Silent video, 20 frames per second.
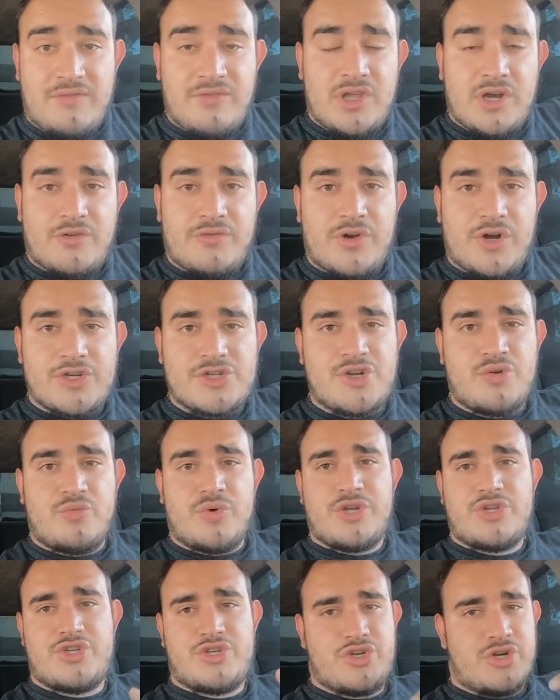liter version,
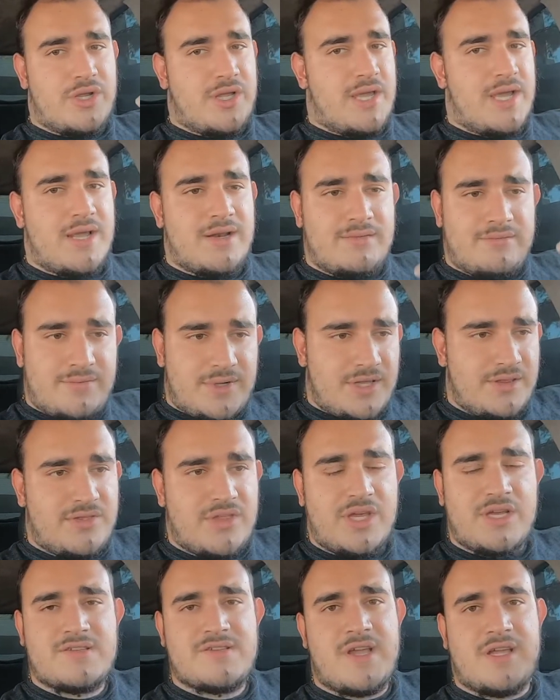which again, in
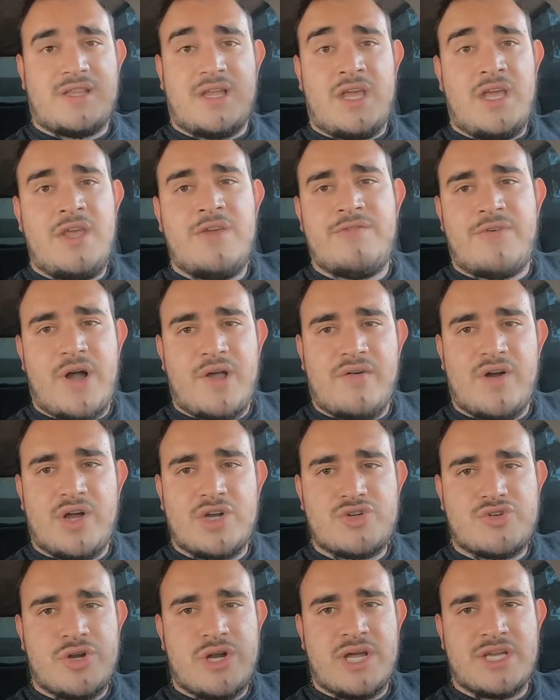things like the
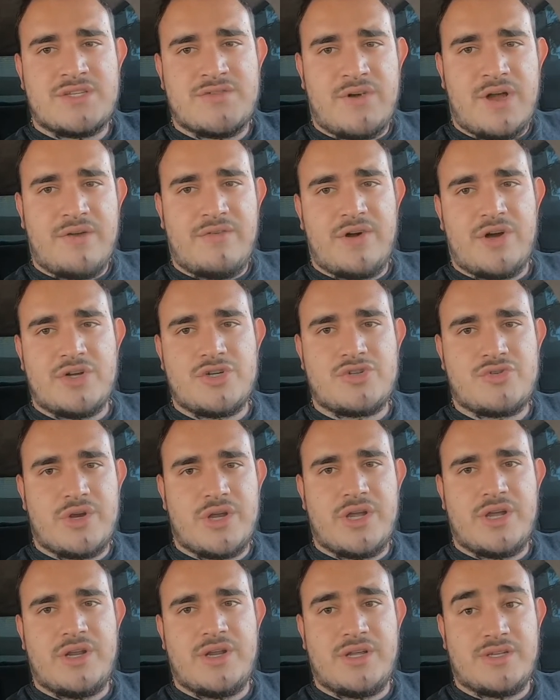E500,
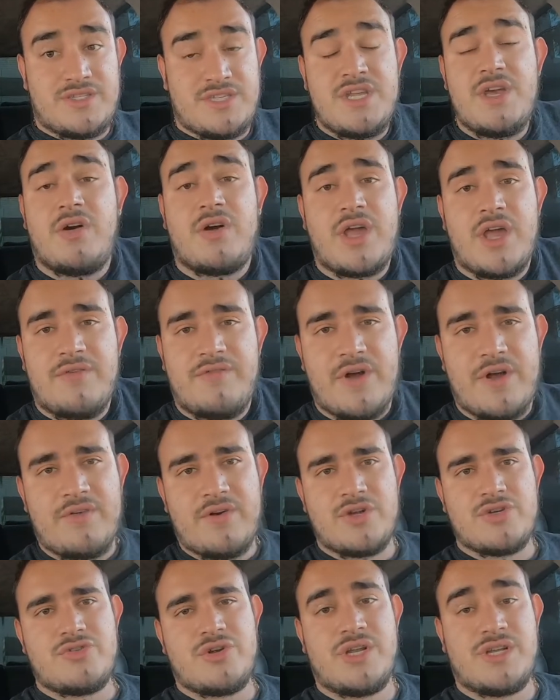S500, CLK
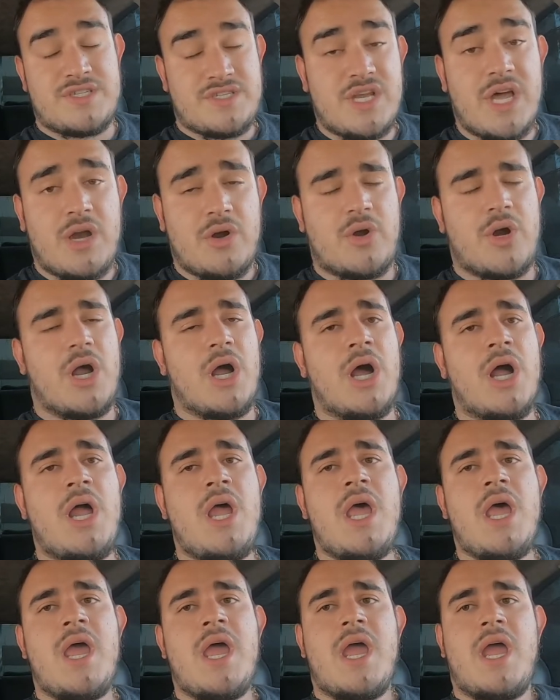500, etc.
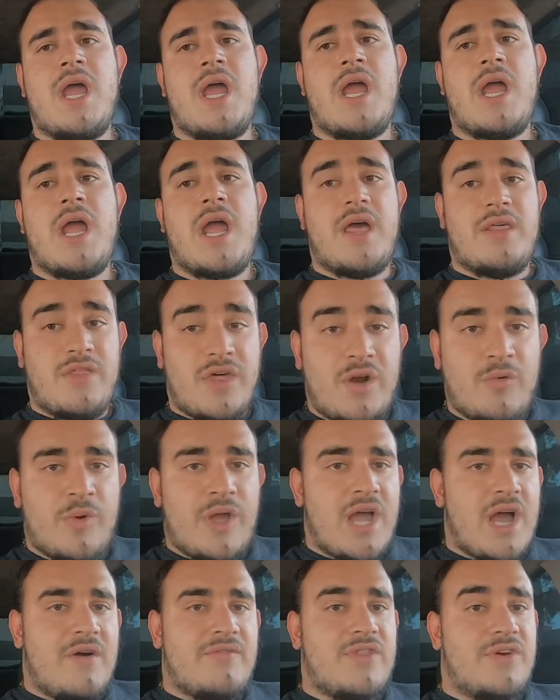And then we
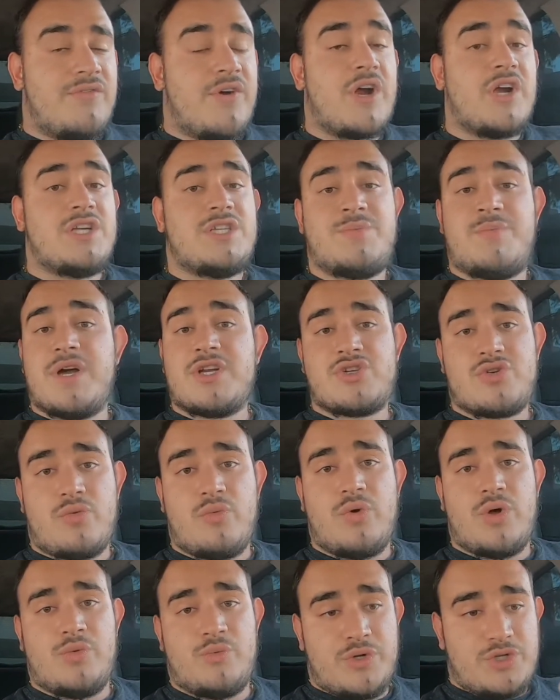have the very special
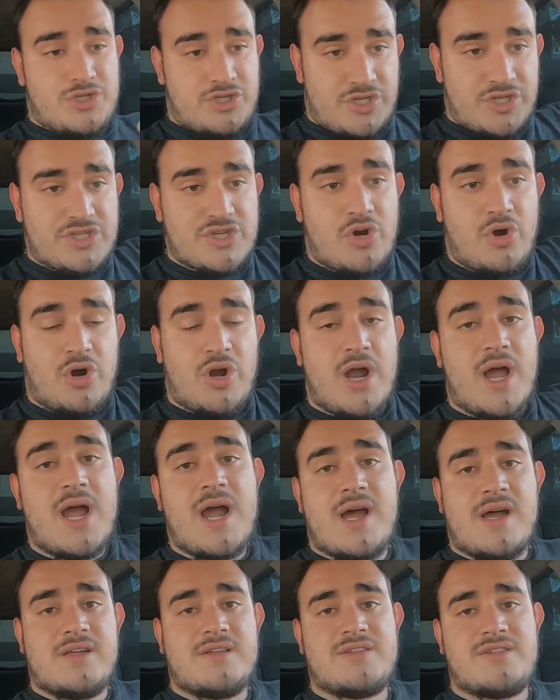one, which this car
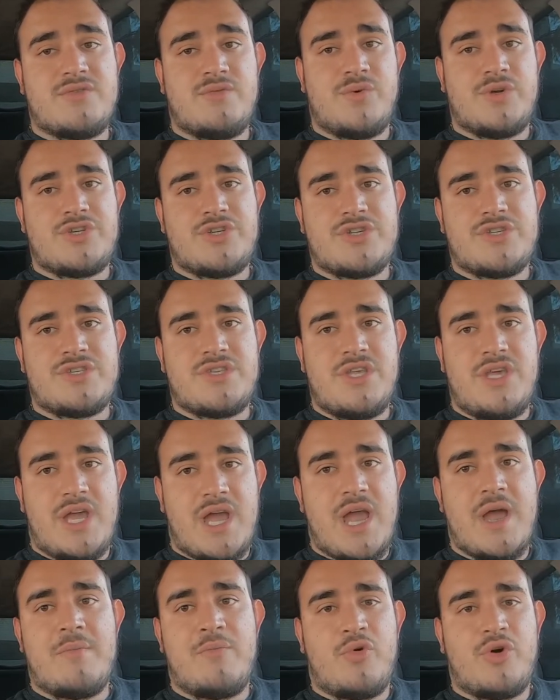has, which is the
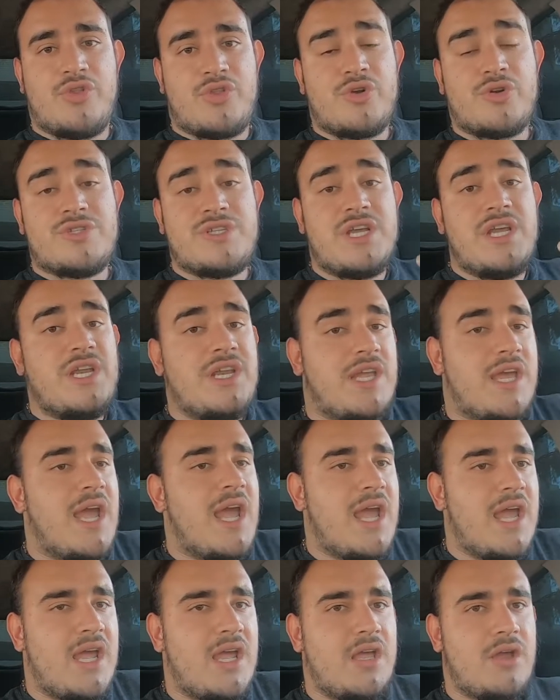
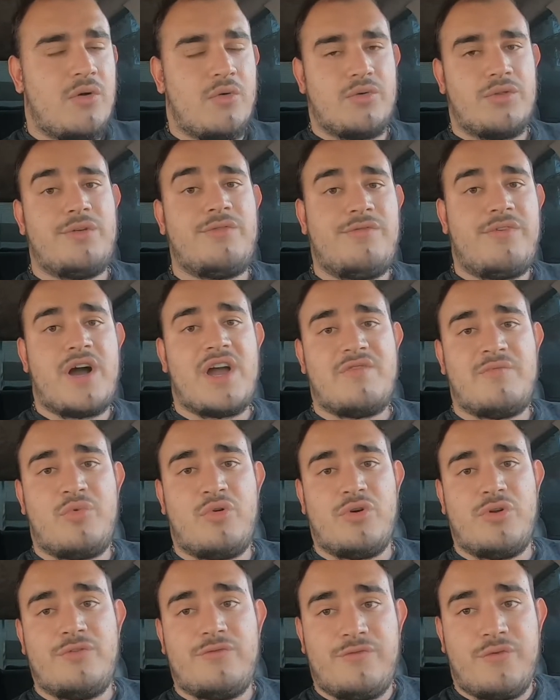M113K, or the
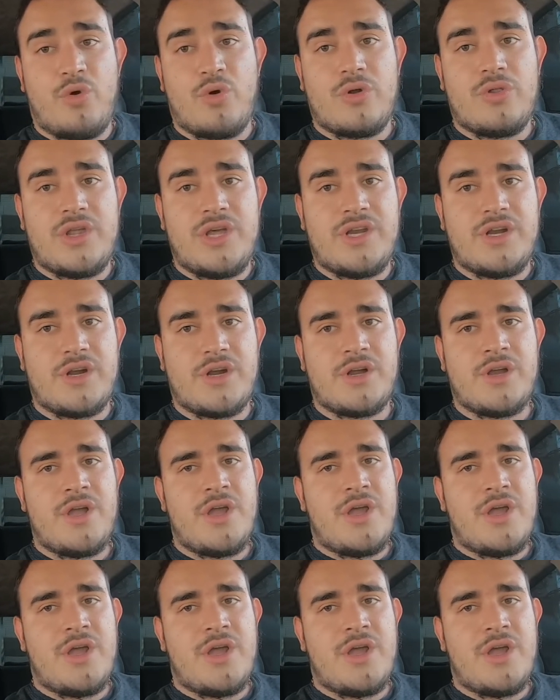5.4 liter,